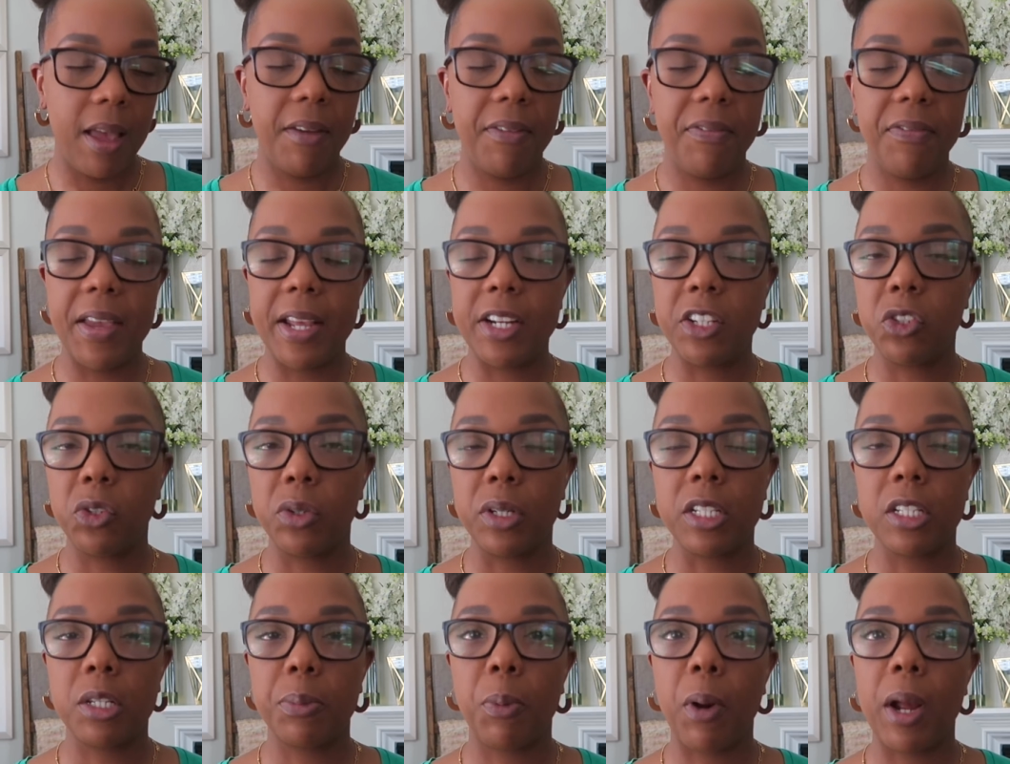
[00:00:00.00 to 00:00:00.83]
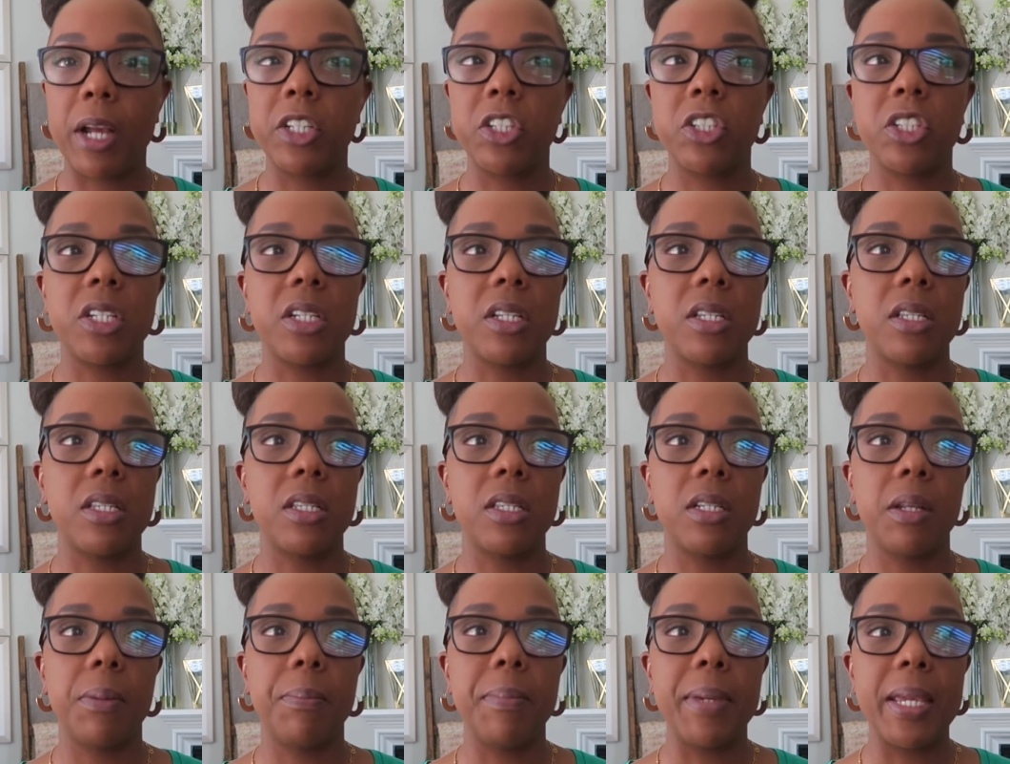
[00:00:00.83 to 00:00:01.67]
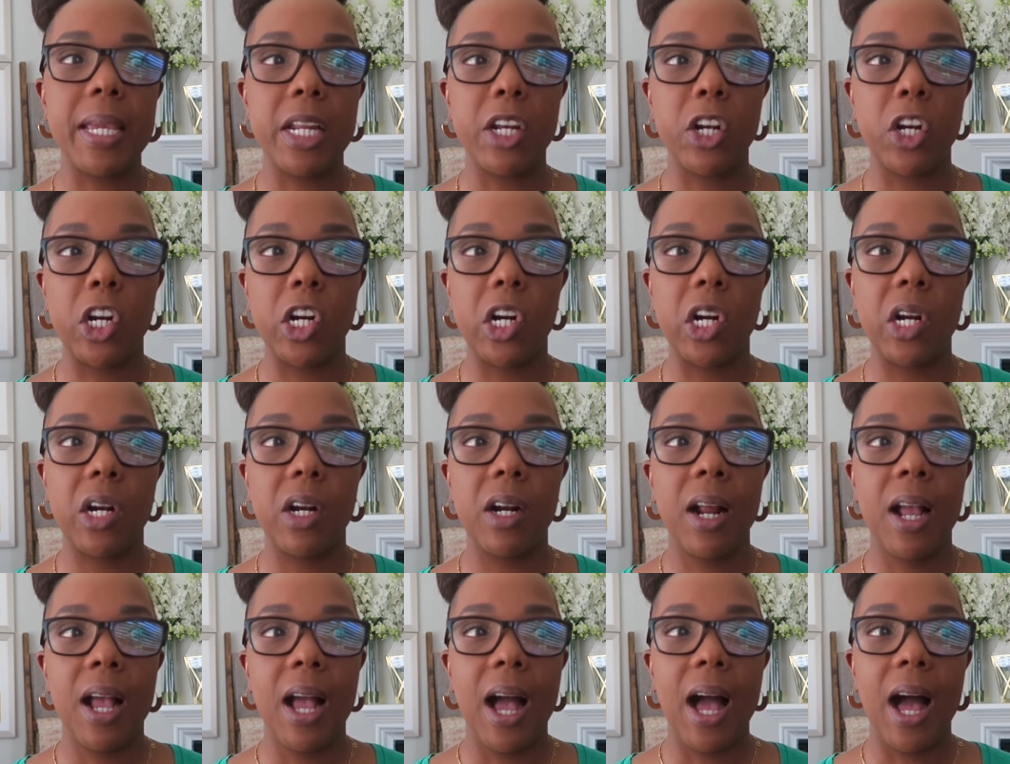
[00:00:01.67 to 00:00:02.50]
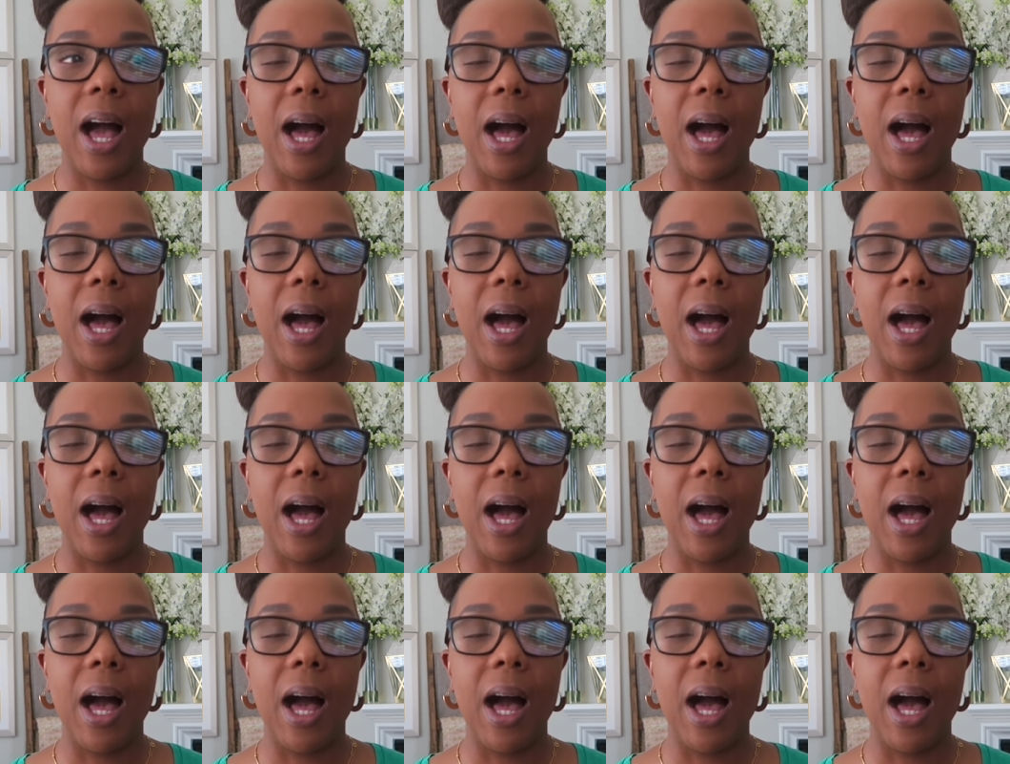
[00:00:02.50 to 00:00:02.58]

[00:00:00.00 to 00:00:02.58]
facial expressions, demeanor,